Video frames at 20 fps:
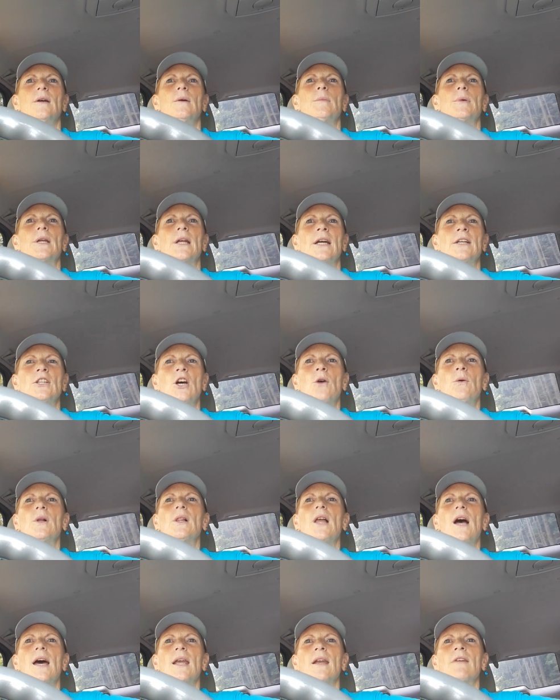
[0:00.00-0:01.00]
But I know a
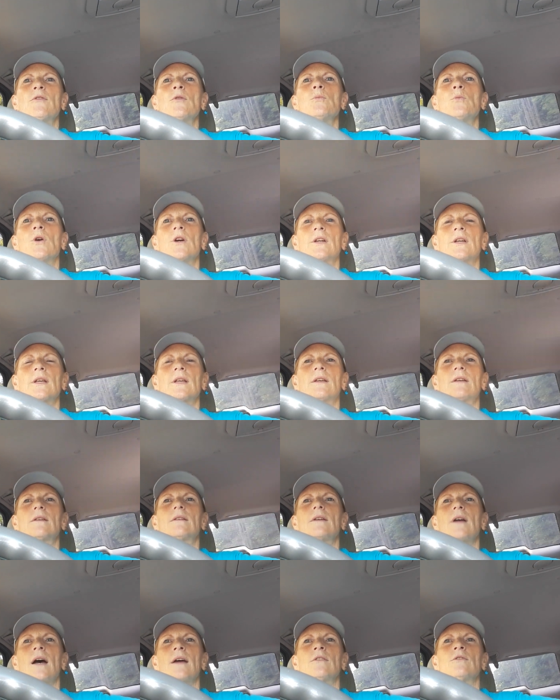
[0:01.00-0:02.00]
lot of them were
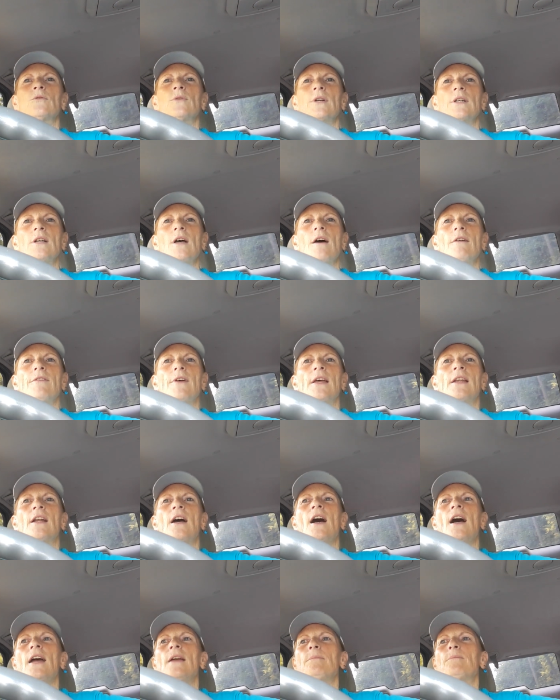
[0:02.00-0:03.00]
gotten rid of, and
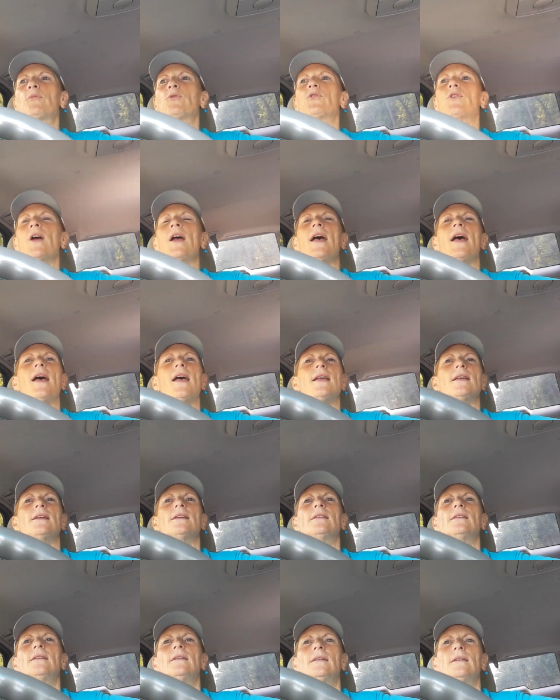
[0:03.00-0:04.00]
I pray
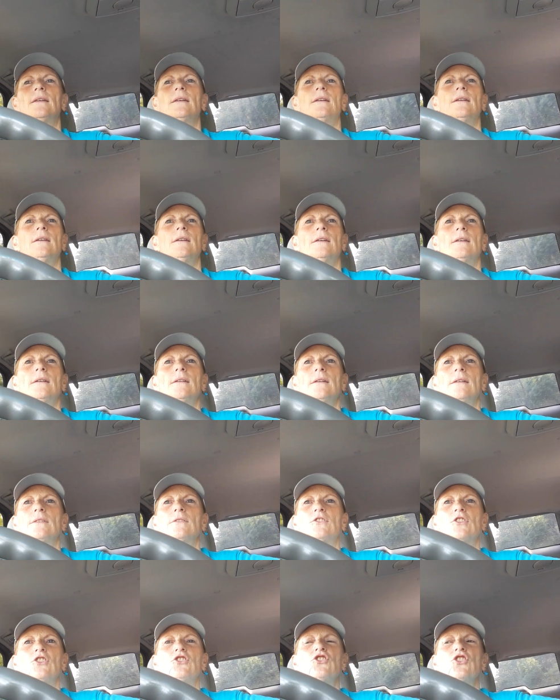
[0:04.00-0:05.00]

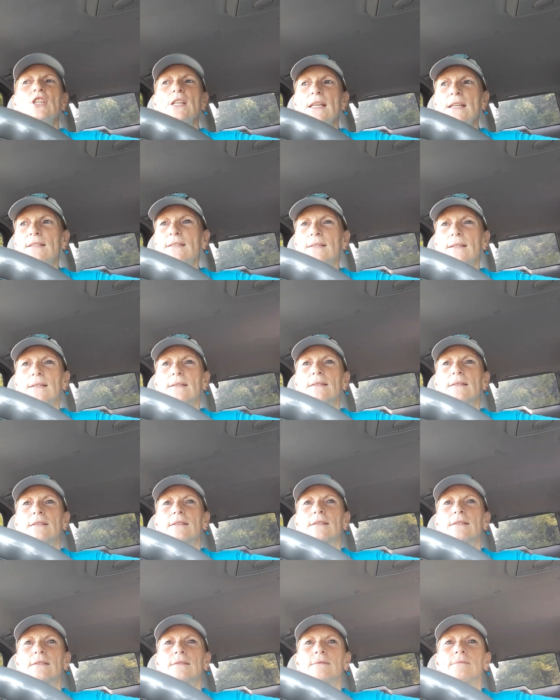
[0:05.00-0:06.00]
to Jesus
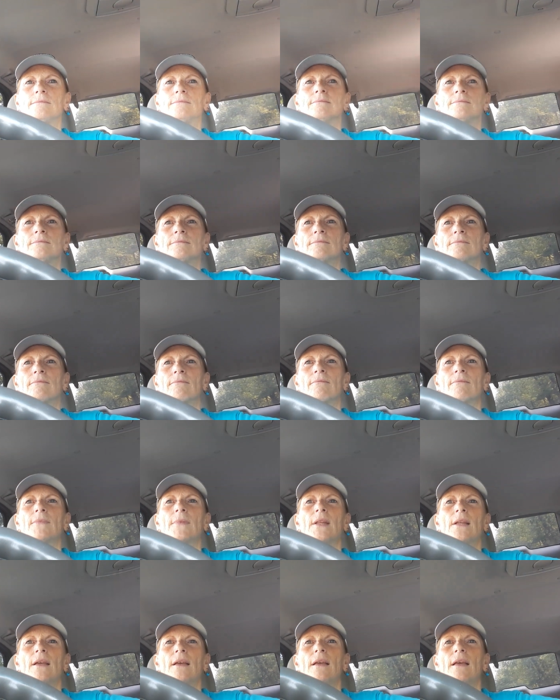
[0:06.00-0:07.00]

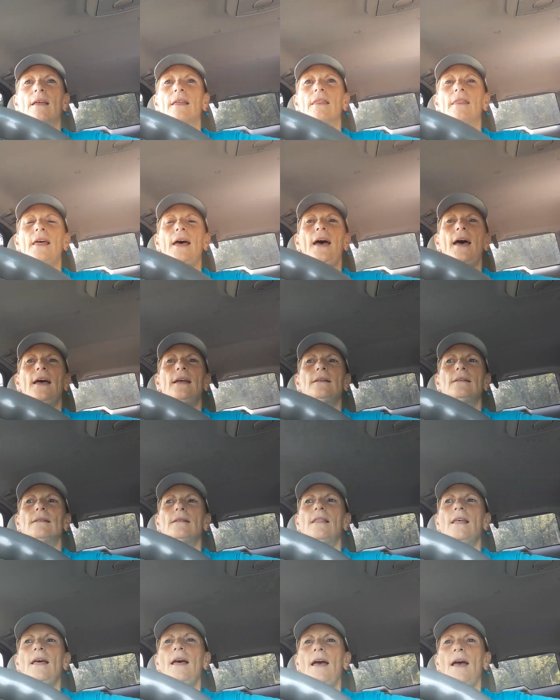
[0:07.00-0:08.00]
that
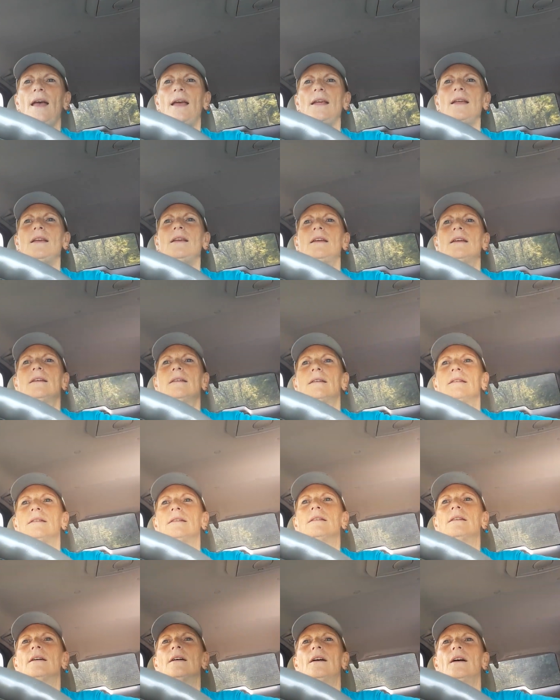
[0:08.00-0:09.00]
they
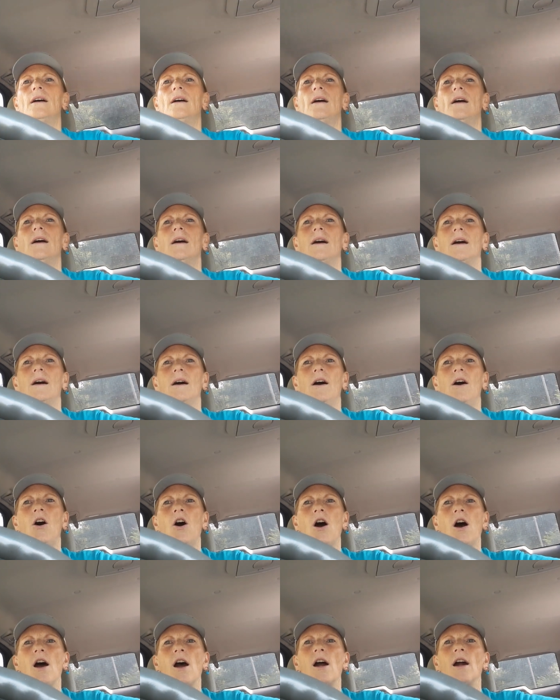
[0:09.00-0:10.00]

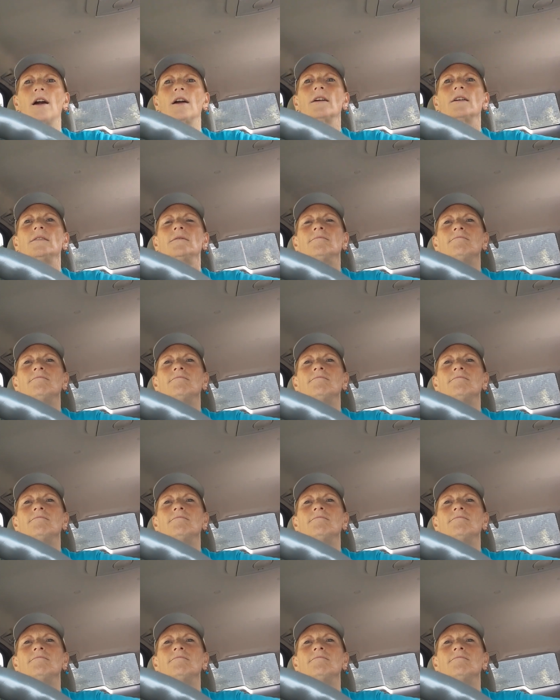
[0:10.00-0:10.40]
are